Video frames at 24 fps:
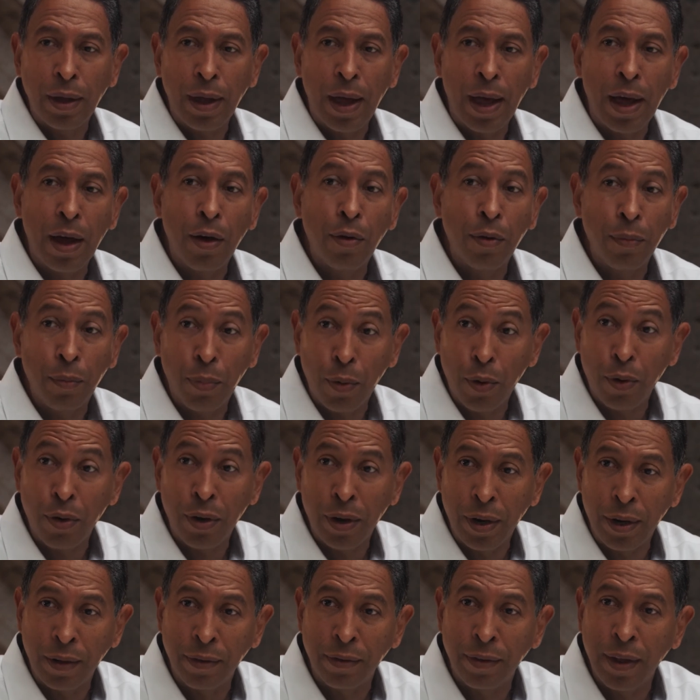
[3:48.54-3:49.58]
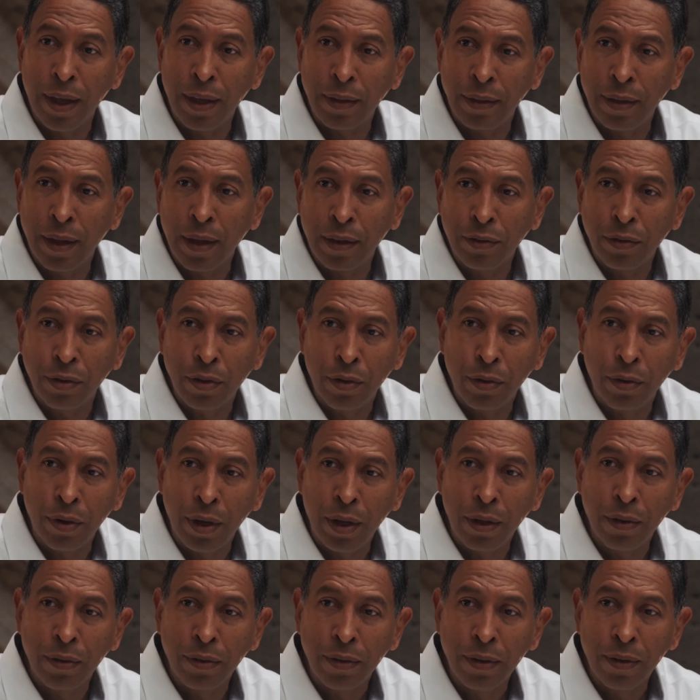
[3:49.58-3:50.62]
how important is that, Dr.
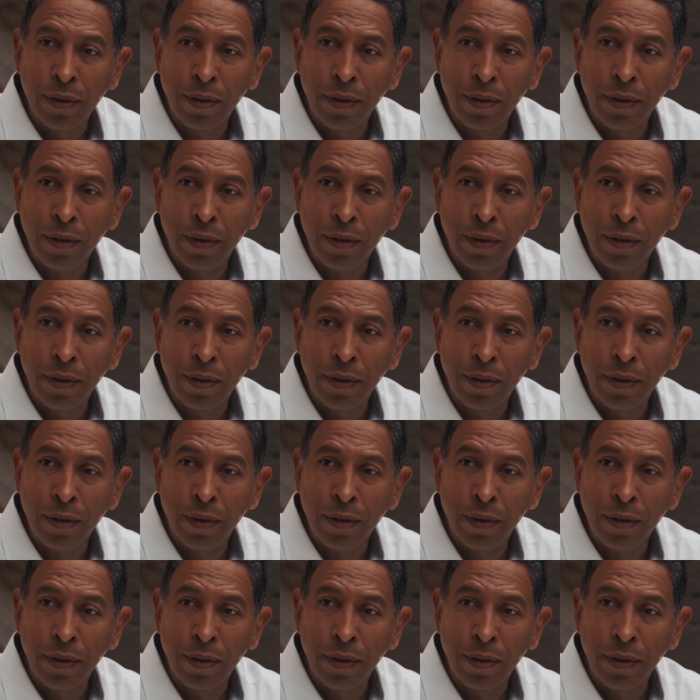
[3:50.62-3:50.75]
Cudillo?